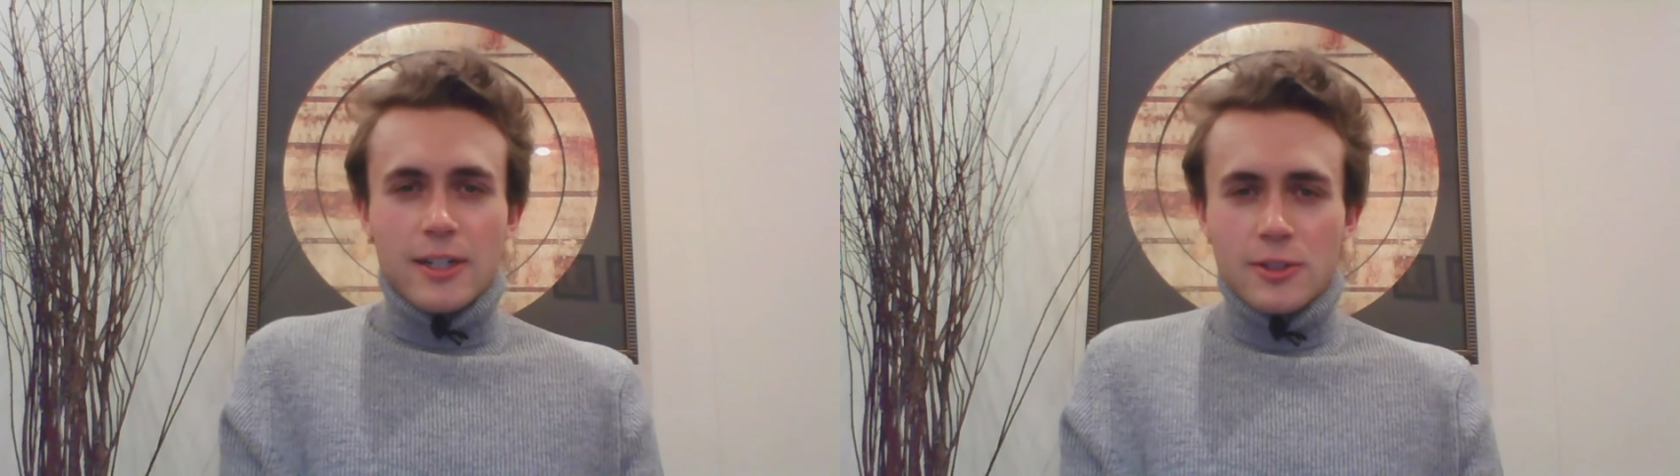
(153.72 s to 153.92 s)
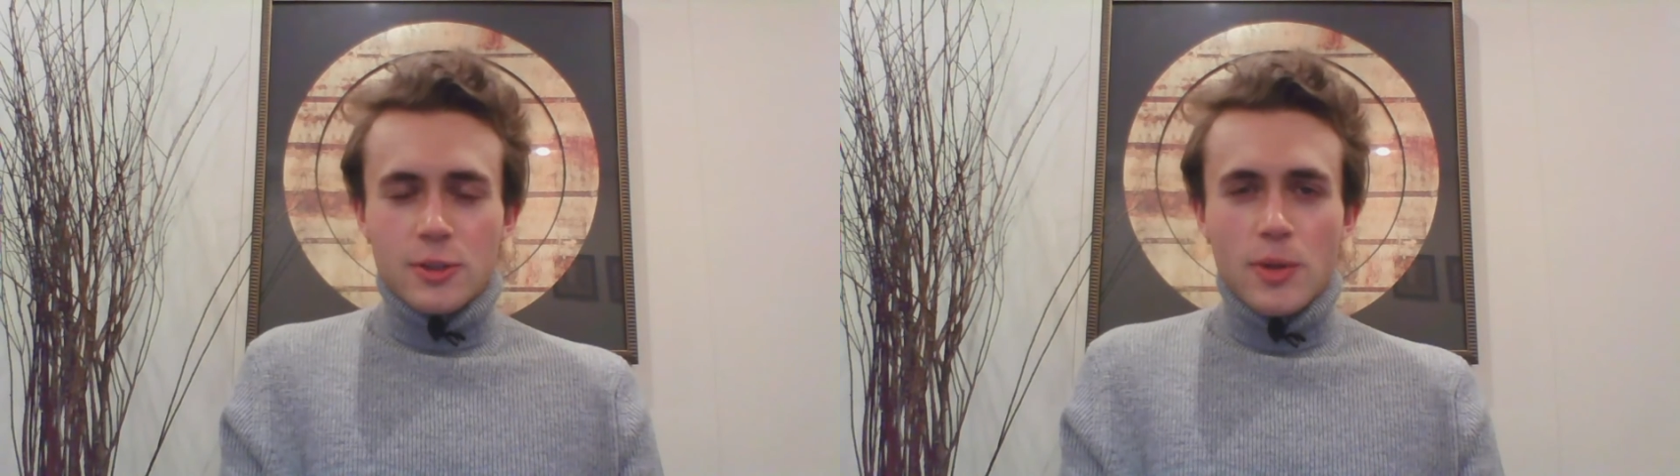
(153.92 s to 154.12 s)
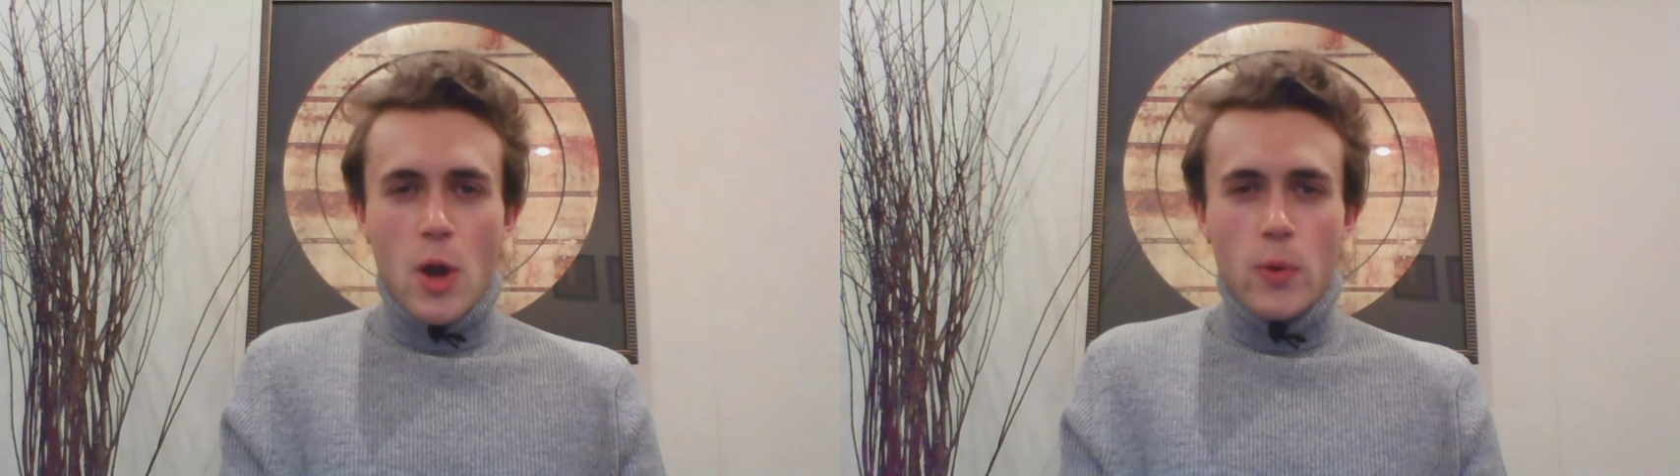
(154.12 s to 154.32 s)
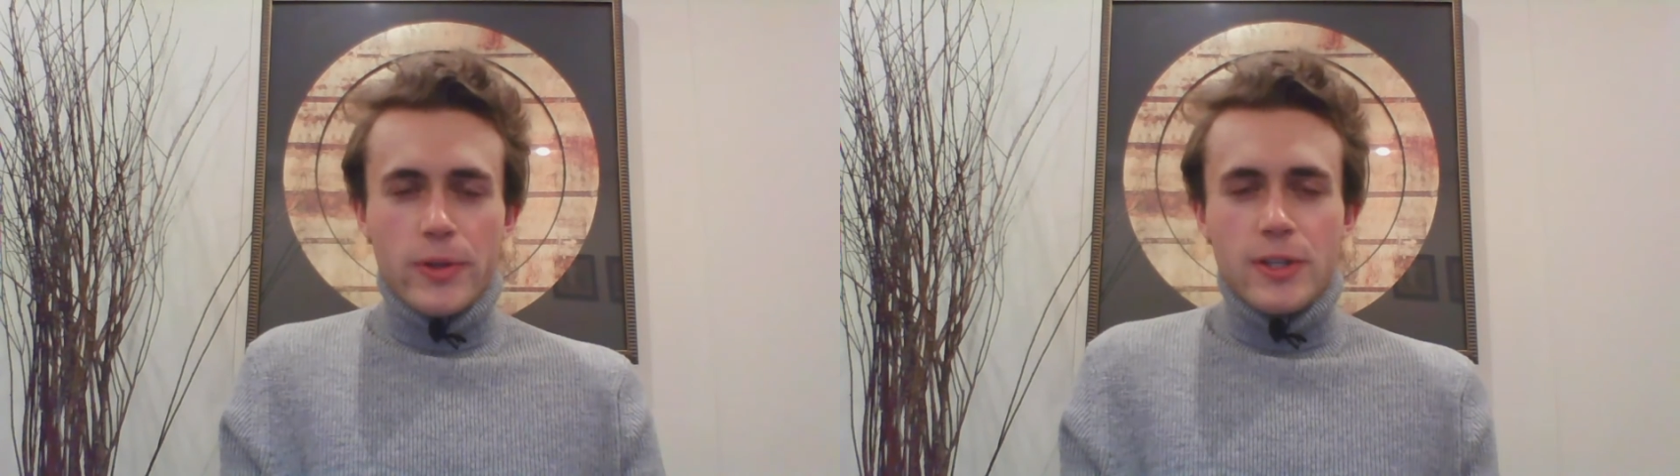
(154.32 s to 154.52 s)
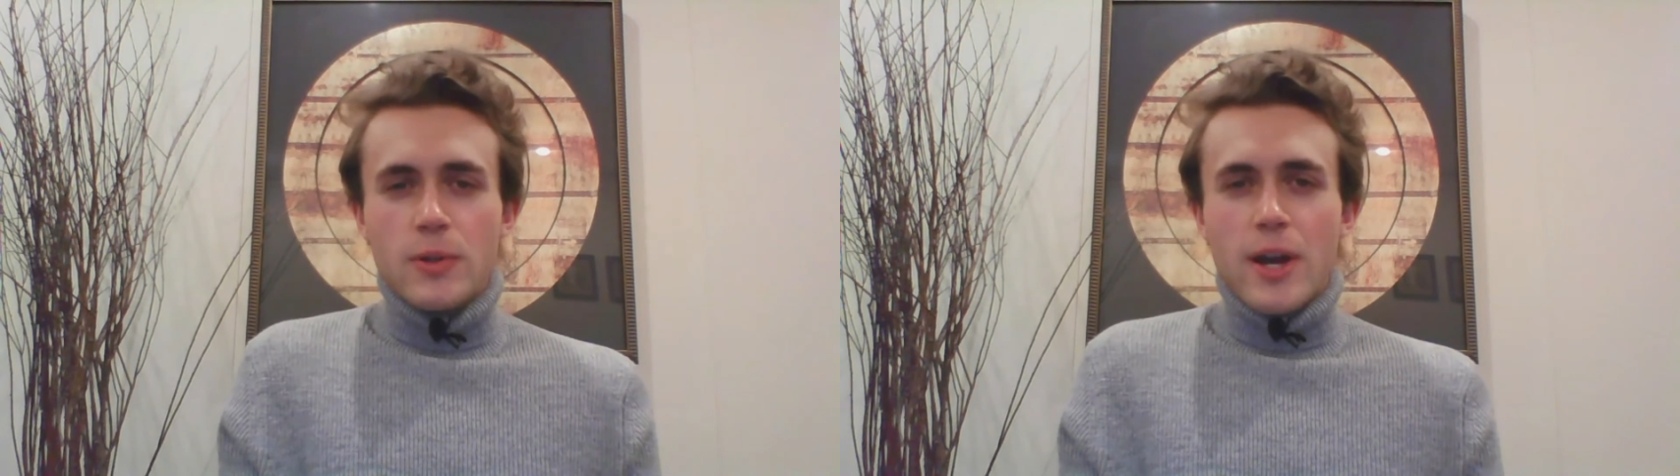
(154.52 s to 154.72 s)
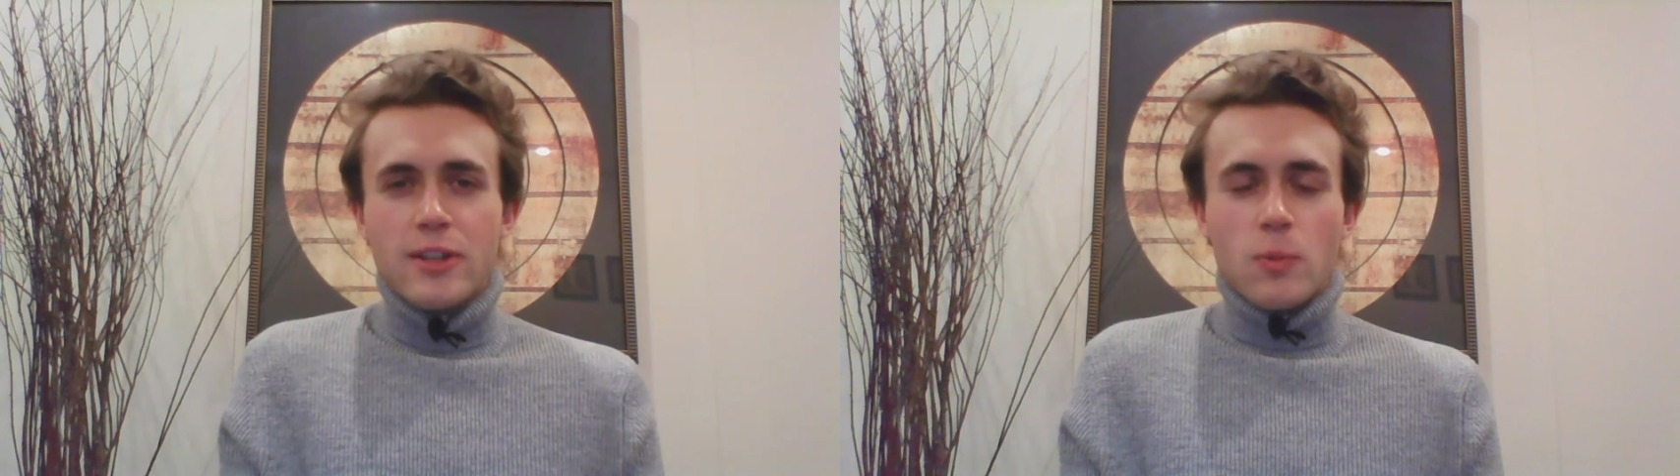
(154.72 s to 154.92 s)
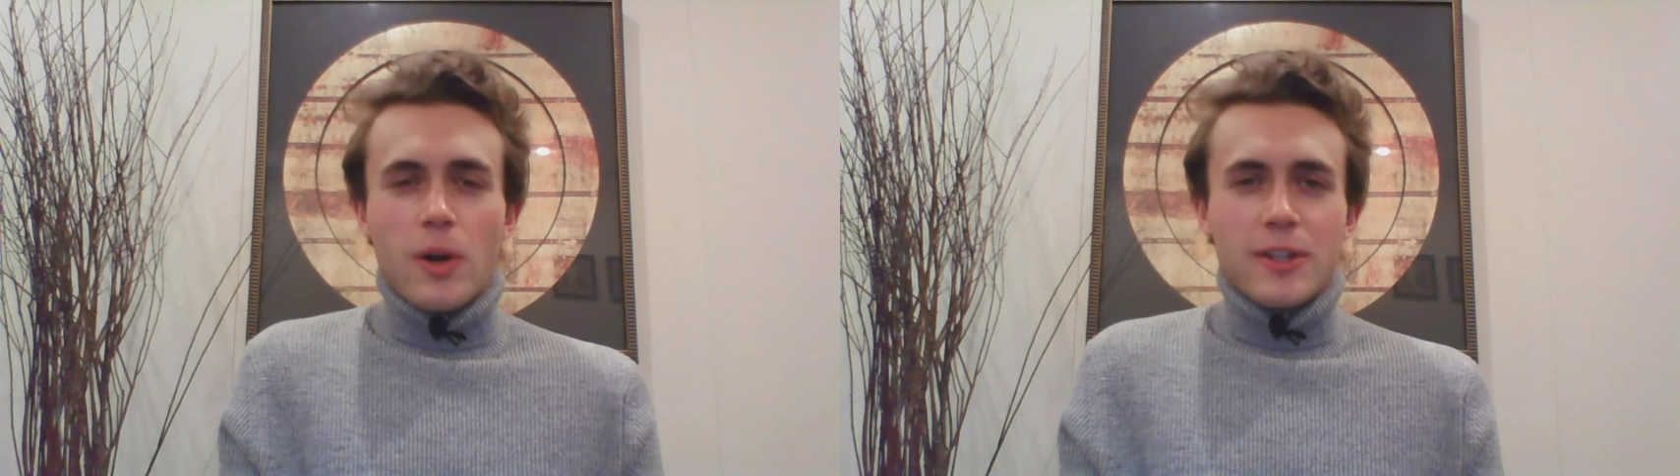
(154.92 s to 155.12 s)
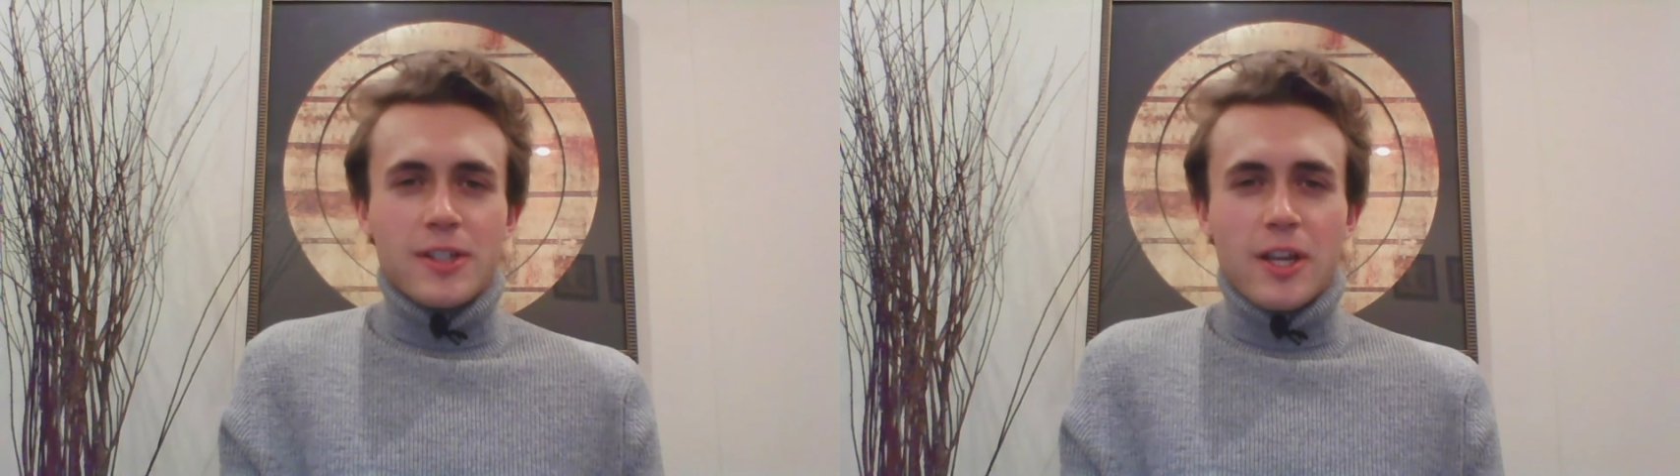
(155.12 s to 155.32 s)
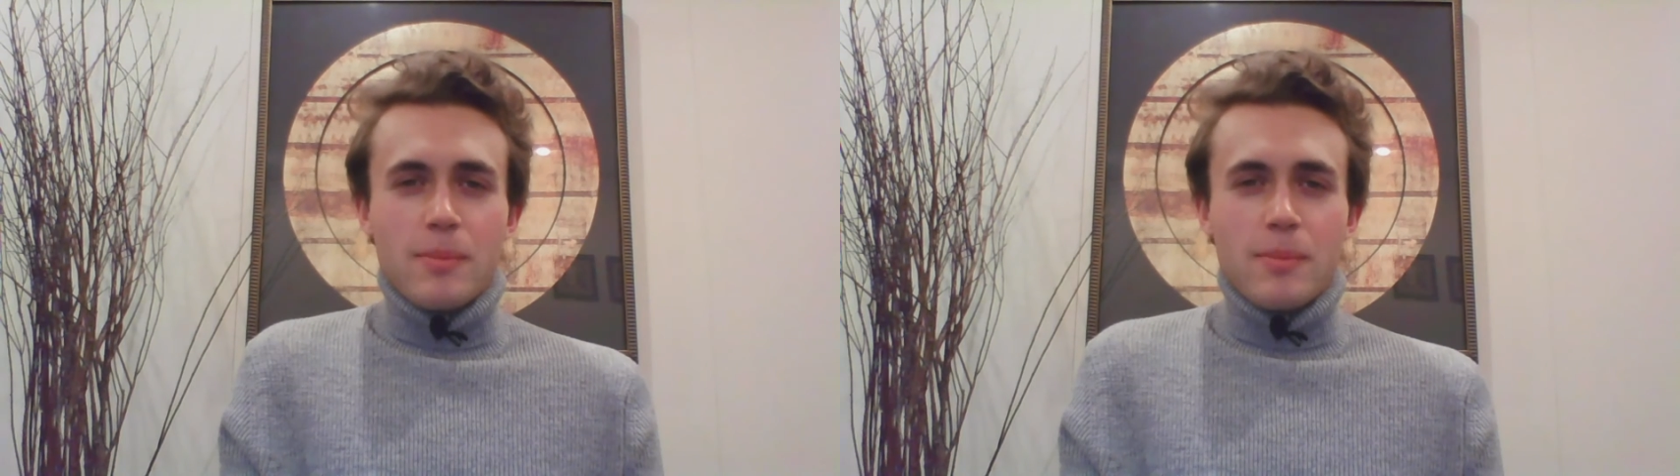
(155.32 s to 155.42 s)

And I also know that you guys wanted to